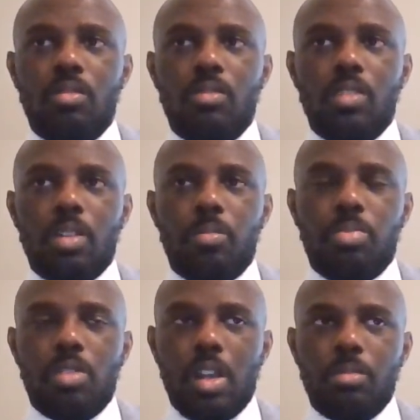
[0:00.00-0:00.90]
the
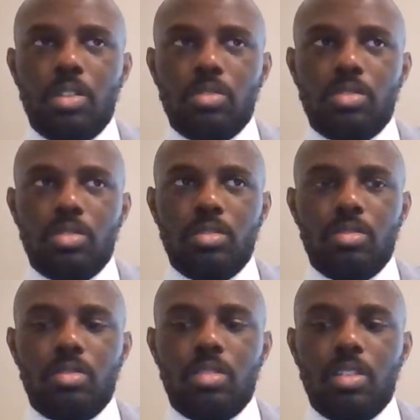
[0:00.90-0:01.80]
Prime
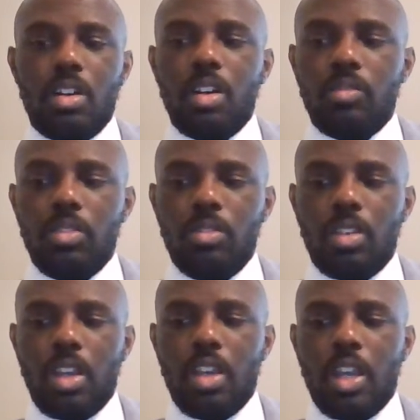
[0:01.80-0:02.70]
Minister of the
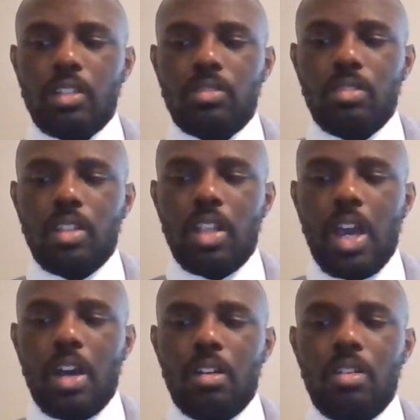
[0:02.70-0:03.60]
UK has to
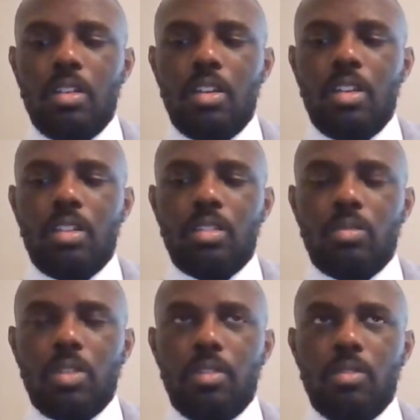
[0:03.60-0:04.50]
allow the
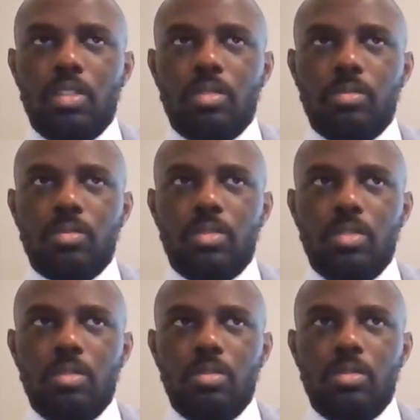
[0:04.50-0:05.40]
referendum
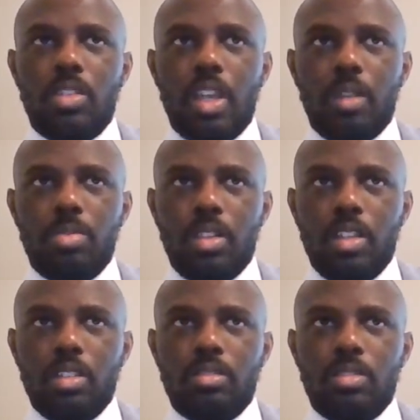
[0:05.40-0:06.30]
to take
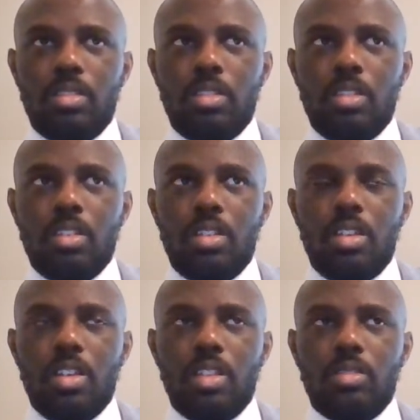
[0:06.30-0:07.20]
place.
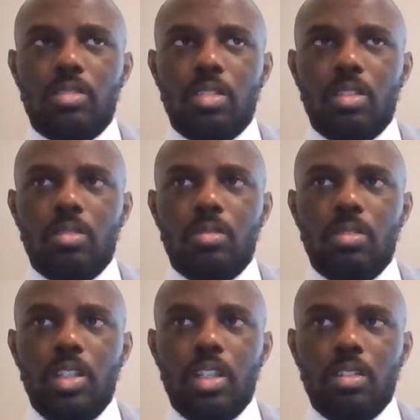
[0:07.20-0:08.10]
And so
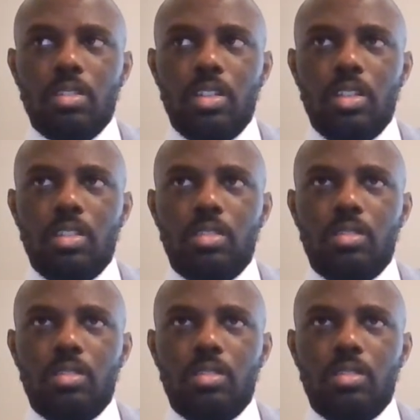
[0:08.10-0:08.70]
legally,